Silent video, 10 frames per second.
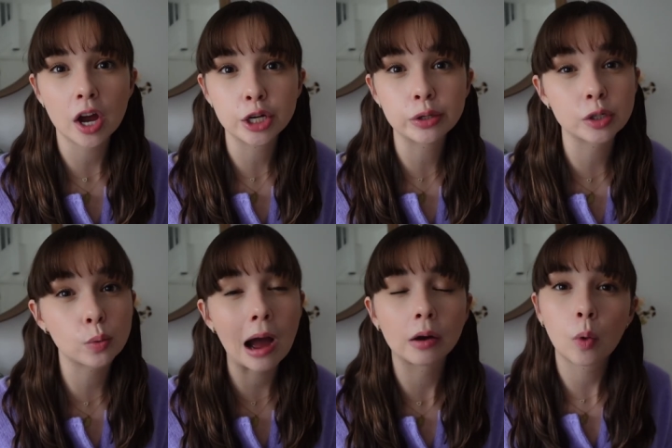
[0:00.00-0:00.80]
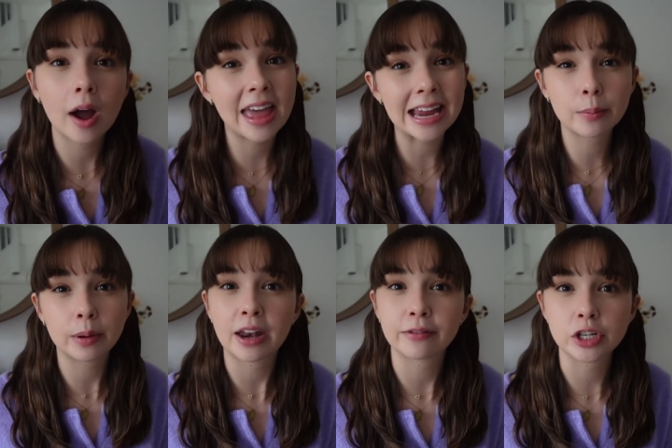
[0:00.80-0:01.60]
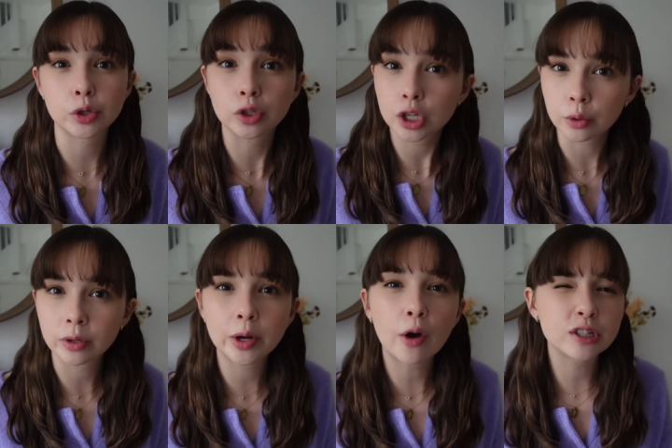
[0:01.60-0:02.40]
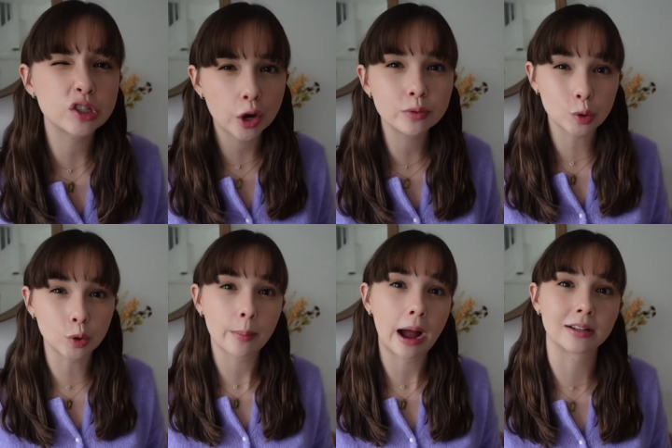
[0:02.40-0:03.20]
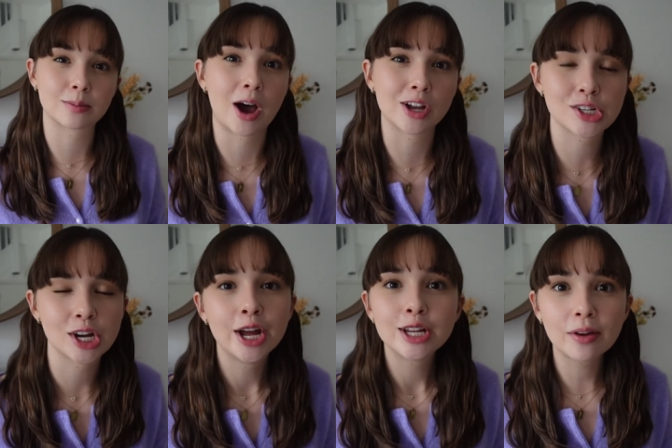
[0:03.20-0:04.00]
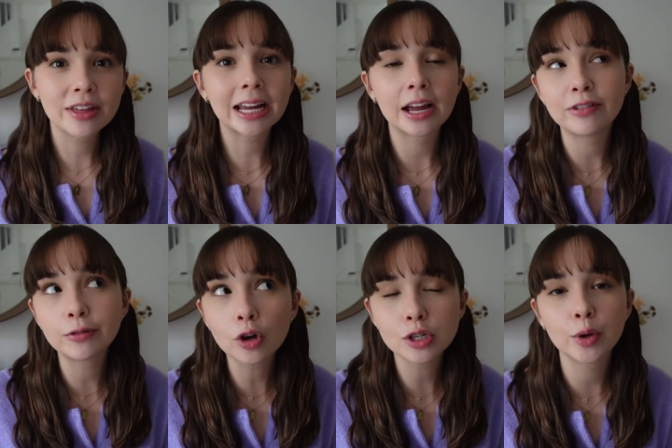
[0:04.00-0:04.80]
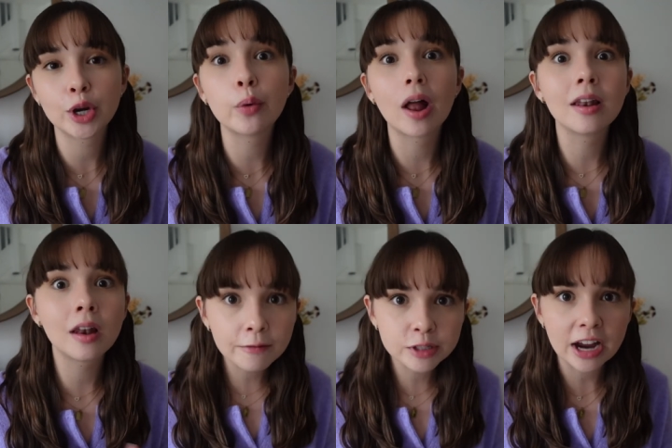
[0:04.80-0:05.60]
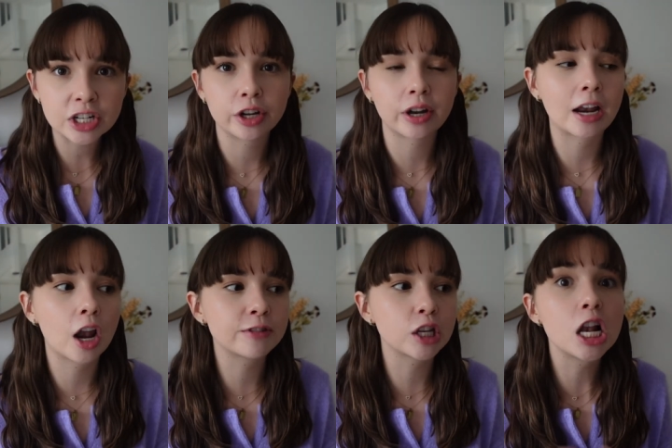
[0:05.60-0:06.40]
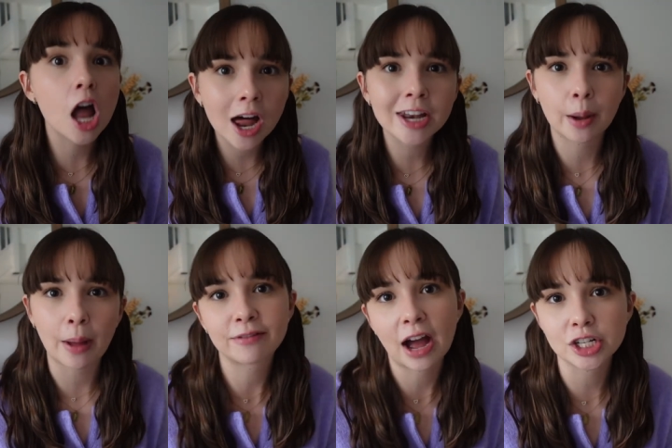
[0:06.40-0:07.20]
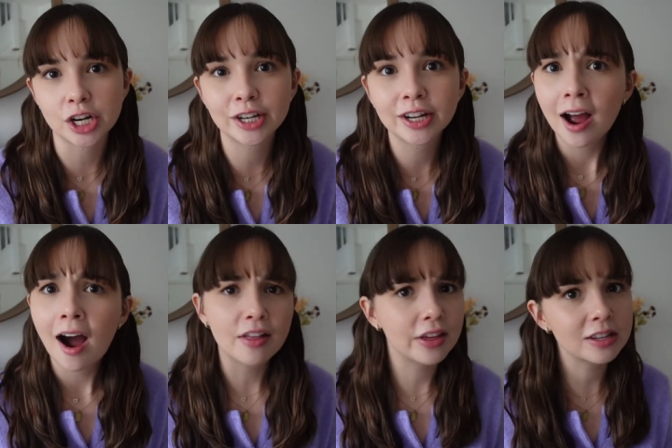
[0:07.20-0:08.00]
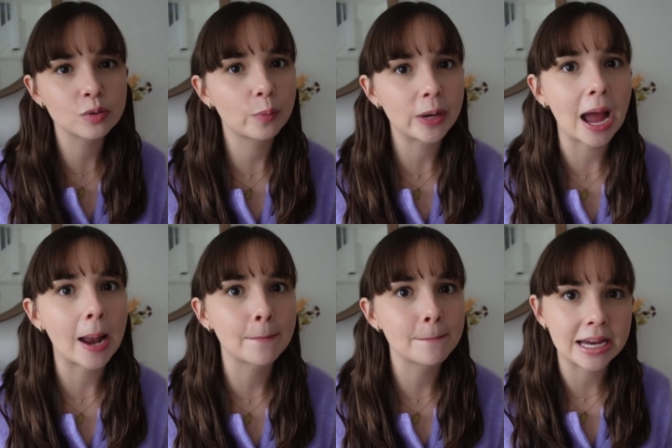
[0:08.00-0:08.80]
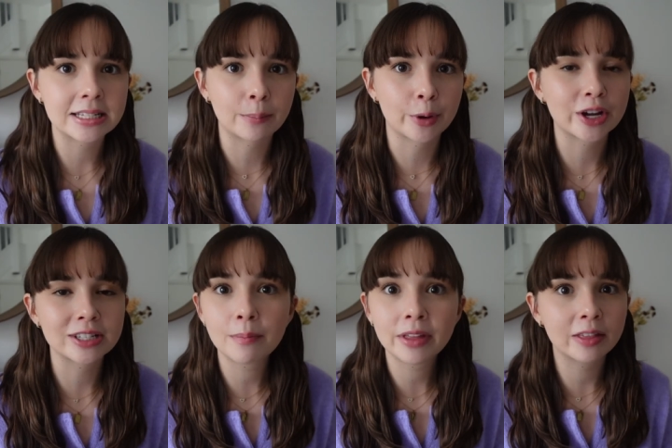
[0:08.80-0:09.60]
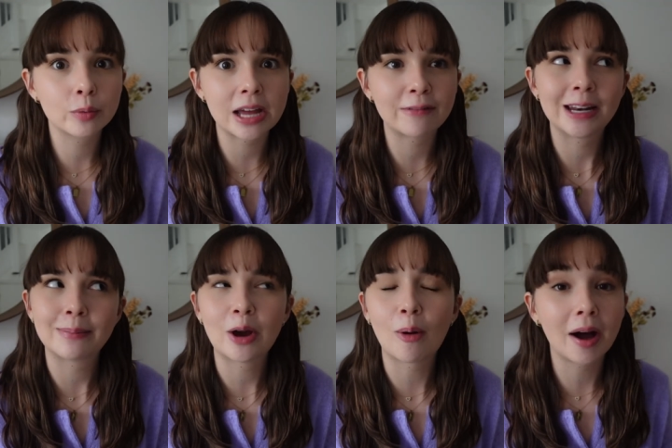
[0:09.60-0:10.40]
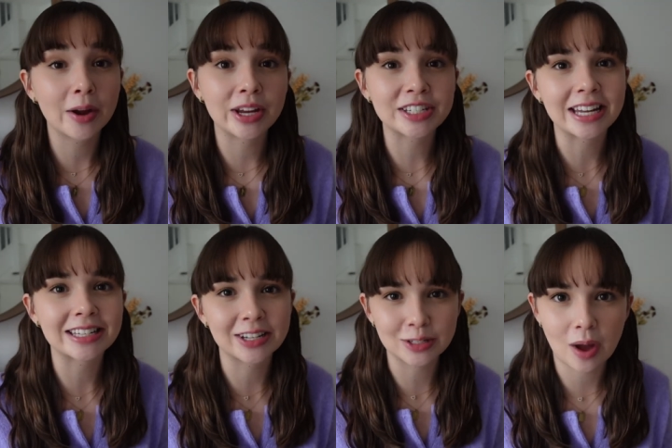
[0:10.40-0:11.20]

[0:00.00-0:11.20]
are used as well and why they can be beneficial too, which we often don't talk about as much. So I think if you've got someone who loves fashion and loves learning about fashion, I think this would be an amazing book and something that would definitely be on my wish list as